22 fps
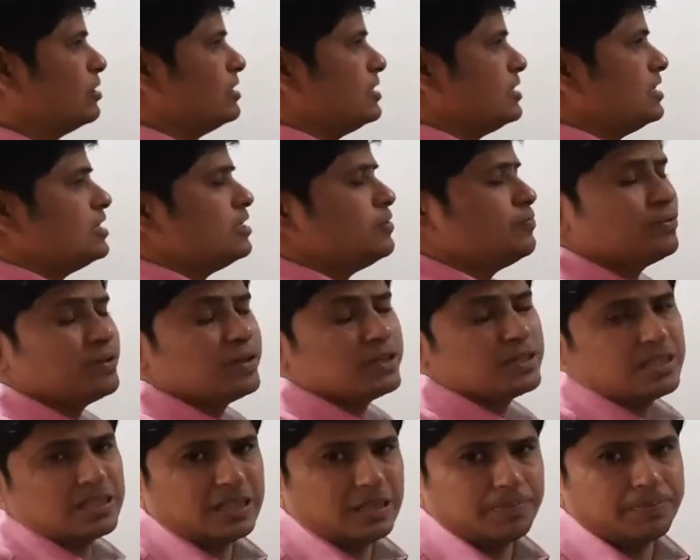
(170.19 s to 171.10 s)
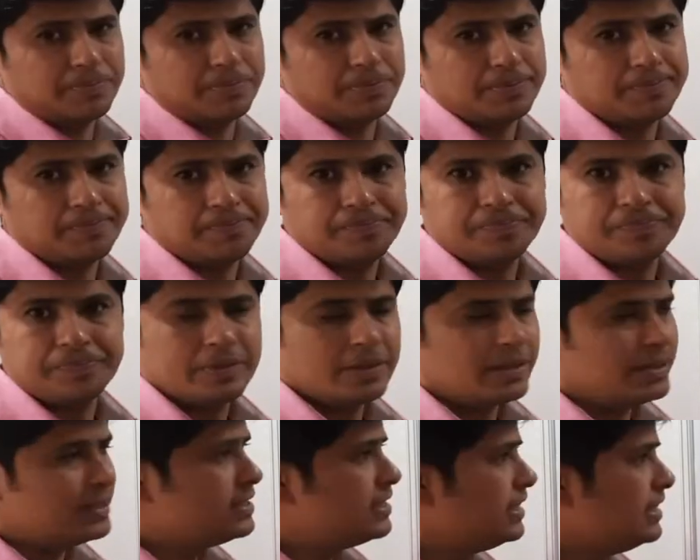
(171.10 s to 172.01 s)
This is the first step,
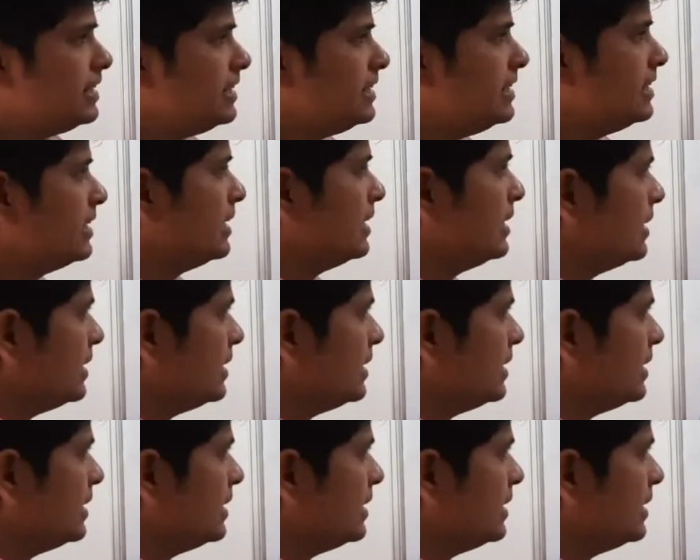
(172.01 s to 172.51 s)
isn't it?